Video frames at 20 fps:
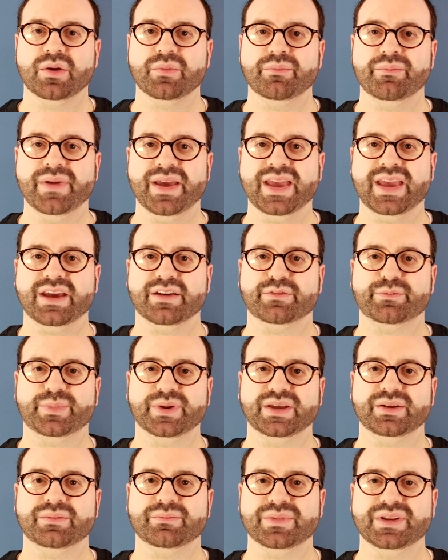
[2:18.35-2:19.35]
may have
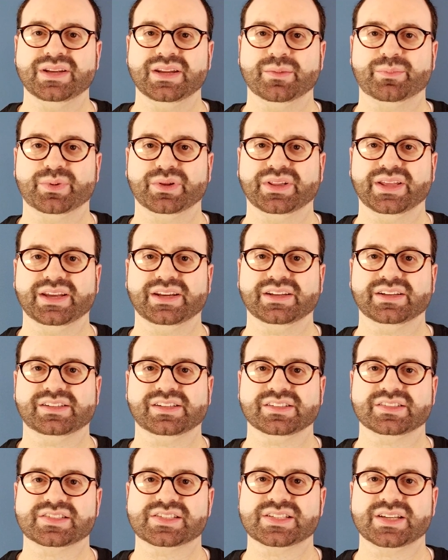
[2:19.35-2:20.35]
been manipulated
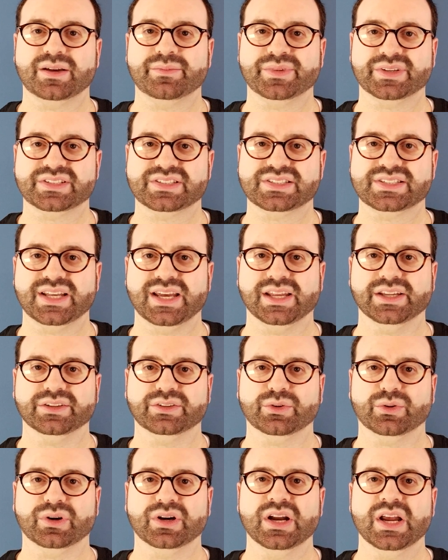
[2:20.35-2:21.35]
to some extent,
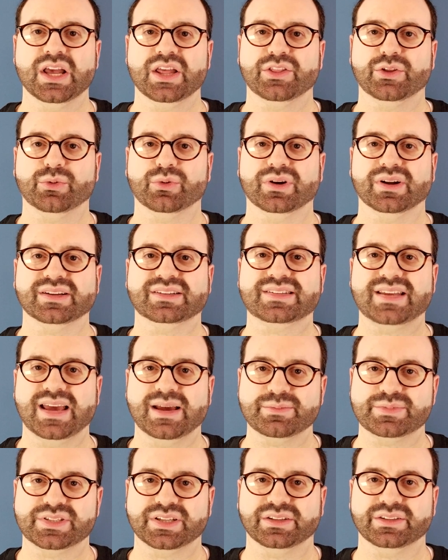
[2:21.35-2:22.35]
or there were
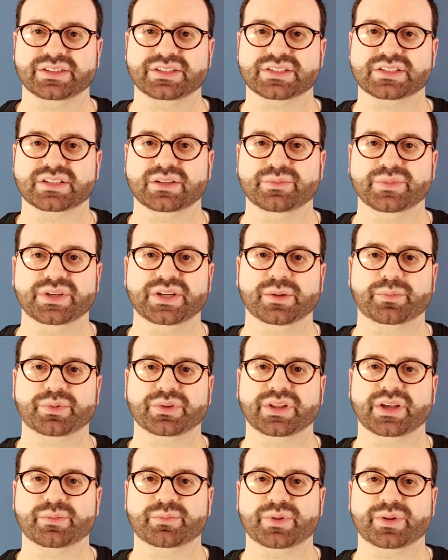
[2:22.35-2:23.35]
attempts at least to
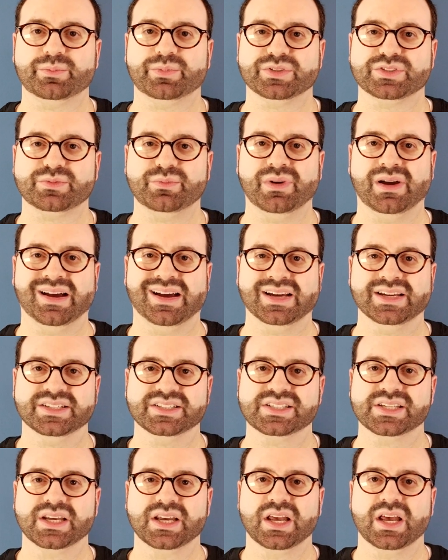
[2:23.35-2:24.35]
manipulate people's
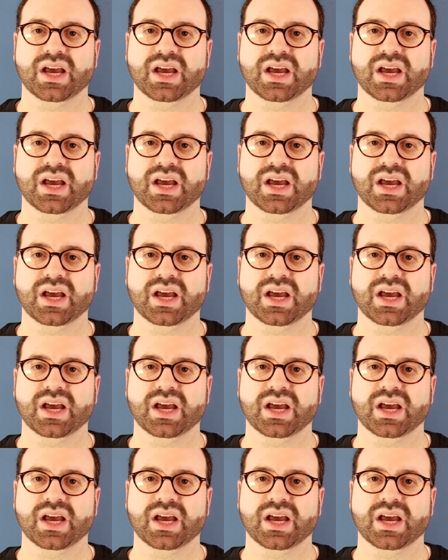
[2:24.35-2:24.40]
minds